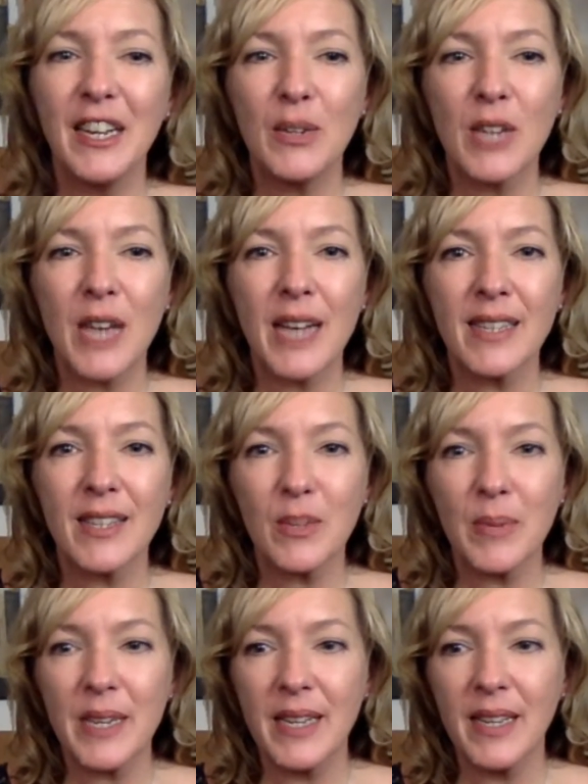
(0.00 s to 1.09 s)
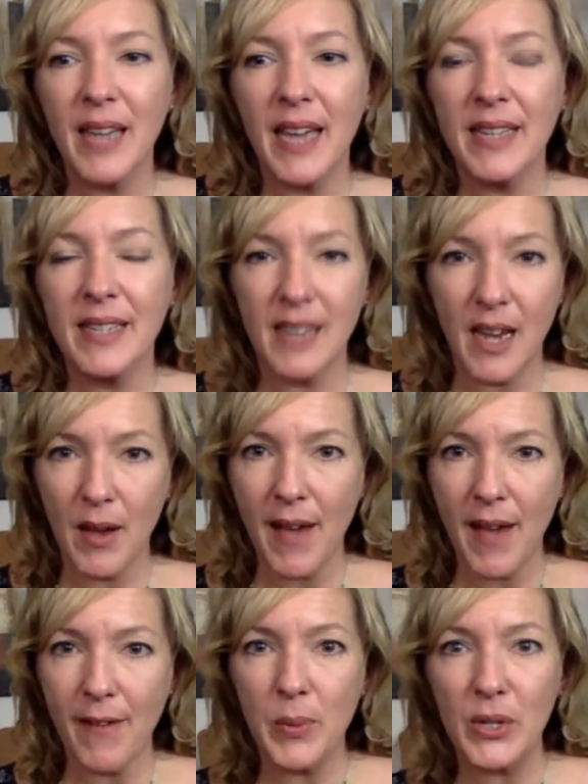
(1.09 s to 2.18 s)
you know, jazz a little bit and uh,
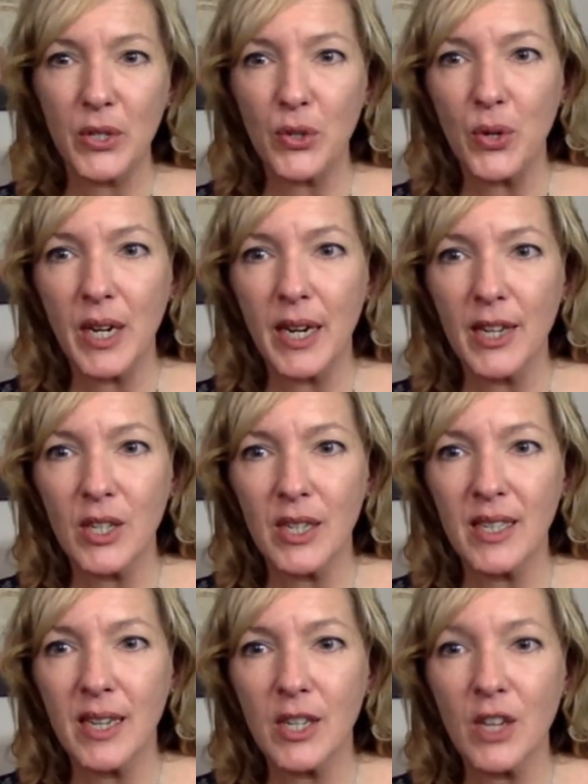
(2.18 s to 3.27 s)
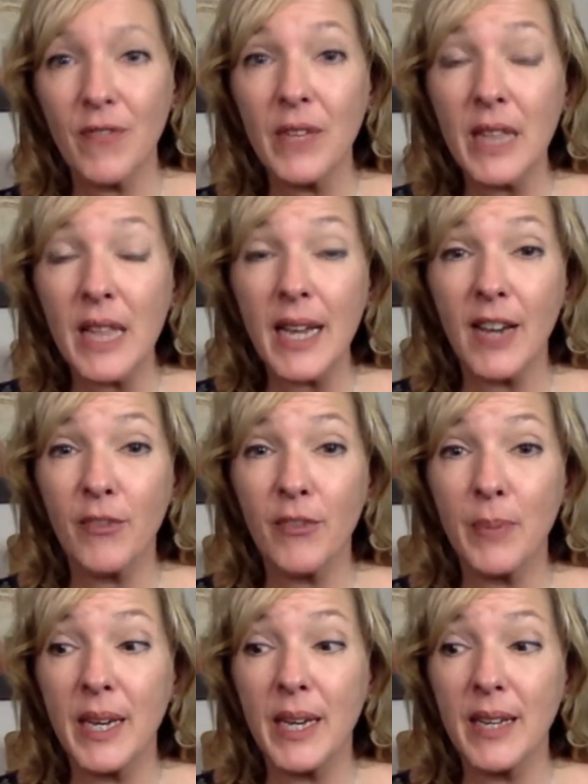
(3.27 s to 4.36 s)
have a personal connection and such. I feel like
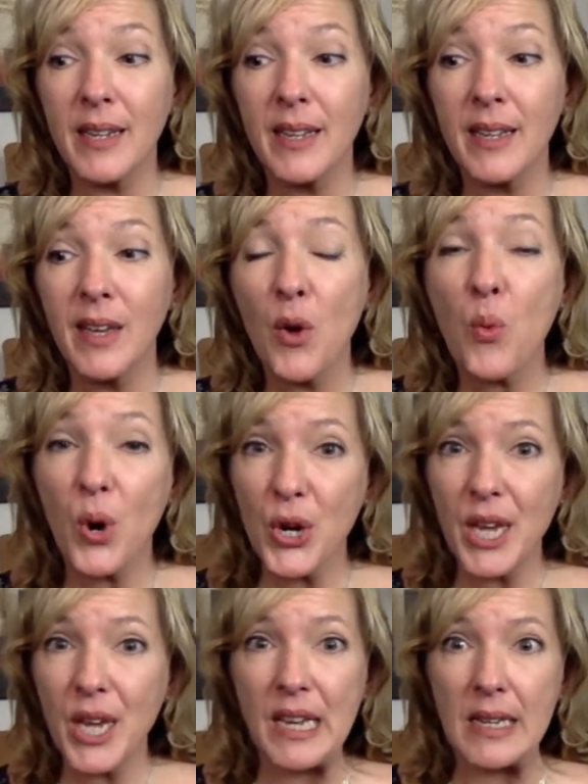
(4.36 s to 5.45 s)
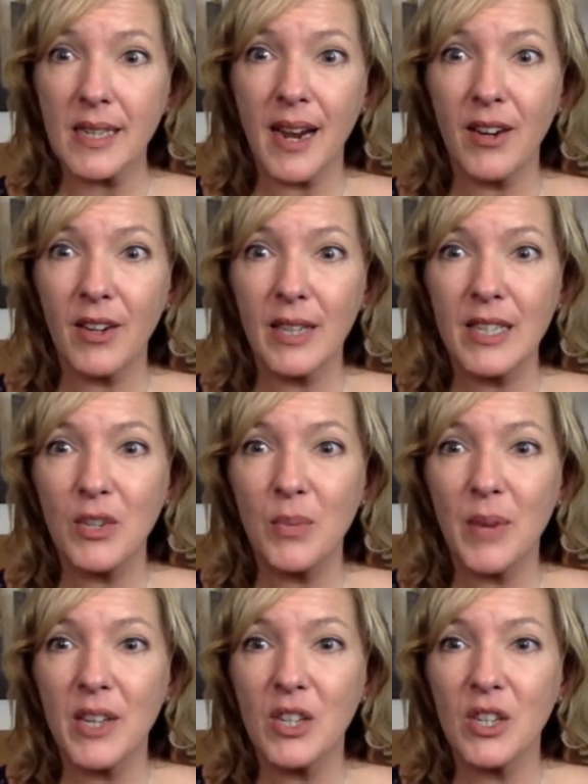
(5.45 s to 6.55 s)
I've been working entirely
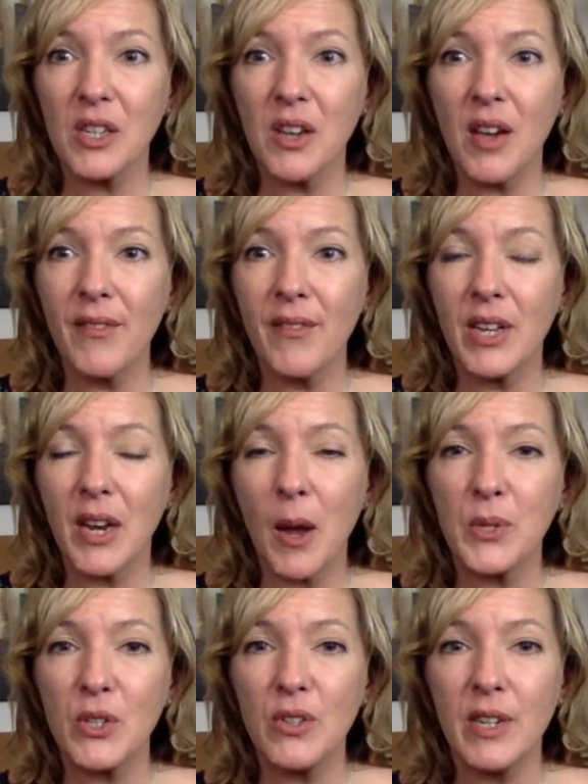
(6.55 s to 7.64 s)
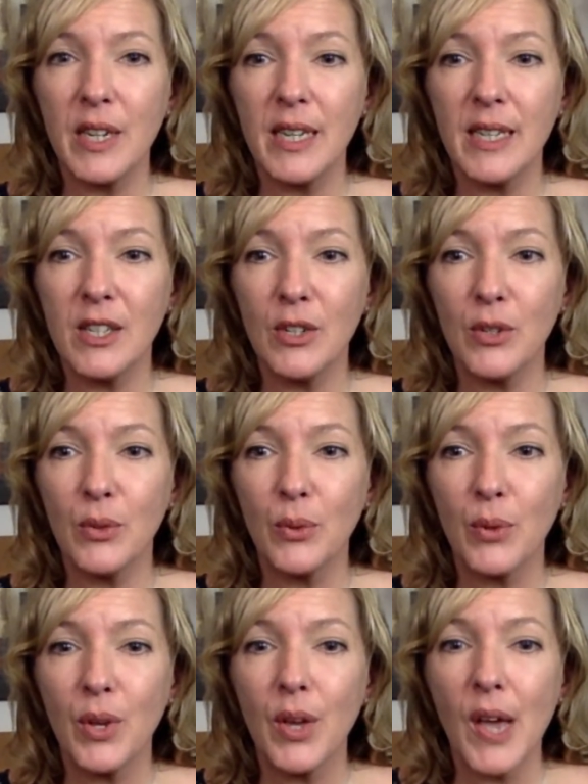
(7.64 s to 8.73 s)
too much and not having an opportunity
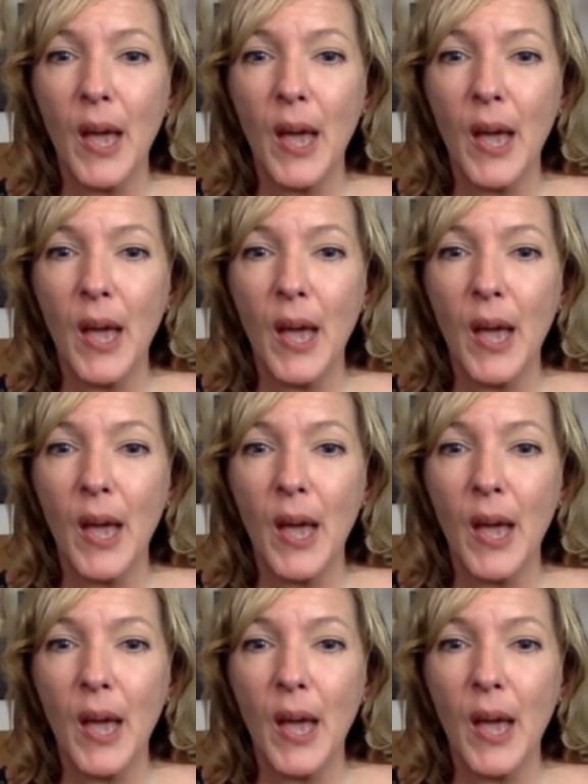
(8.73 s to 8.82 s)
to